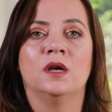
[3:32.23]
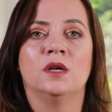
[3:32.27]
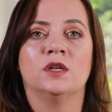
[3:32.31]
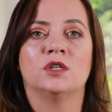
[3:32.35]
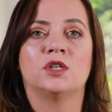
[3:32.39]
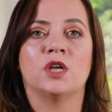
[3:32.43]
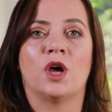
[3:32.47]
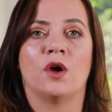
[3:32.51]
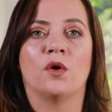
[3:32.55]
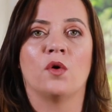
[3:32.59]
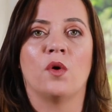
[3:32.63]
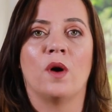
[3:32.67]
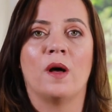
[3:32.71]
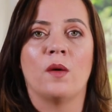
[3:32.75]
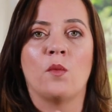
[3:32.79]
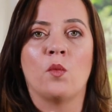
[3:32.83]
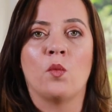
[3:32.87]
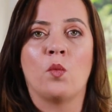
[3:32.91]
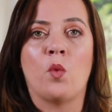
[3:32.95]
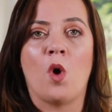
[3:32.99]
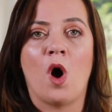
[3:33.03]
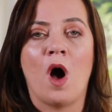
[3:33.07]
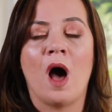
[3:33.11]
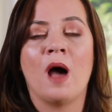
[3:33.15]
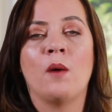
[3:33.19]
So
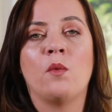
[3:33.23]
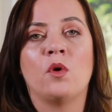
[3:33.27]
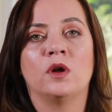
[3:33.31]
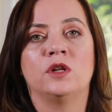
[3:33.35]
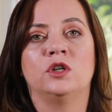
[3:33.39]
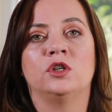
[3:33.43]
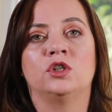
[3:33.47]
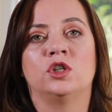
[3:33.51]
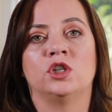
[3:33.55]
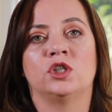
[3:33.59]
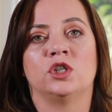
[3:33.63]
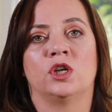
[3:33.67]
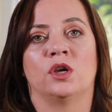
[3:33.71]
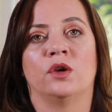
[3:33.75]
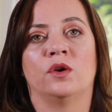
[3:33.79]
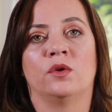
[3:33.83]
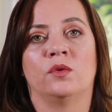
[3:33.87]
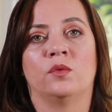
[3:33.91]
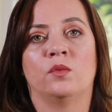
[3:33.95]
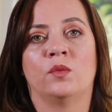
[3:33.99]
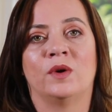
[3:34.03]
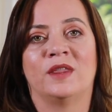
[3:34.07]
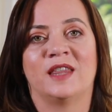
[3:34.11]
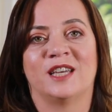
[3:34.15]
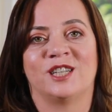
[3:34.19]
what I want you to
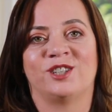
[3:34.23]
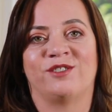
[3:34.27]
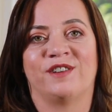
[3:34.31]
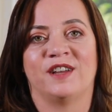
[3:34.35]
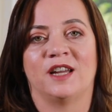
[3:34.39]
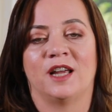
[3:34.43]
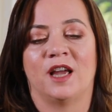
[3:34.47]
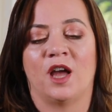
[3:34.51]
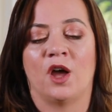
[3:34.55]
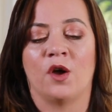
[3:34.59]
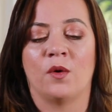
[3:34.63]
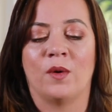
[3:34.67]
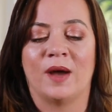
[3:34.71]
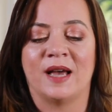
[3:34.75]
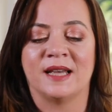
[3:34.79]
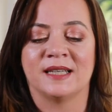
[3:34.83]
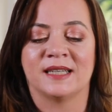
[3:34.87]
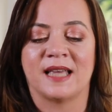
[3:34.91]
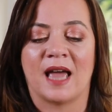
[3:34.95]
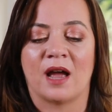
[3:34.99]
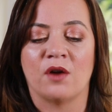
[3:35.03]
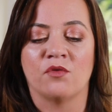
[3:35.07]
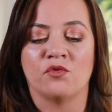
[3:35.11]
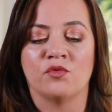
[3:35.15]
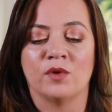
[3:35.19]
do with this video
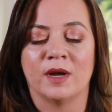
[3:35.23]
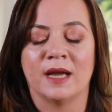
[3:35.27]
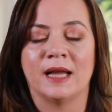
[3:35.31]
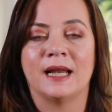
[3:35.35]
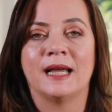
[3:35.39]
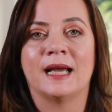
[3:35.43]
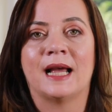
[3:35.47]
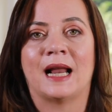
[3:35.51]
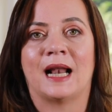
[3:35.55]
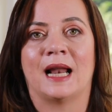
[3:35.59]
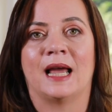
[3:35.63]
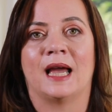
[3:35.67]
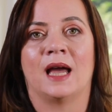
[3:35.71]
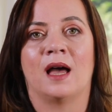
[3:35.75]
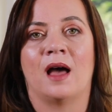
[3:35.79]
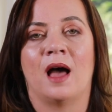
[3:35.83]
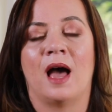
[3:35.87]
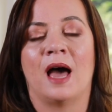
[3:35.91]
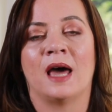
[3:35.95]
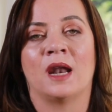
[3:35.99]
is get really clear,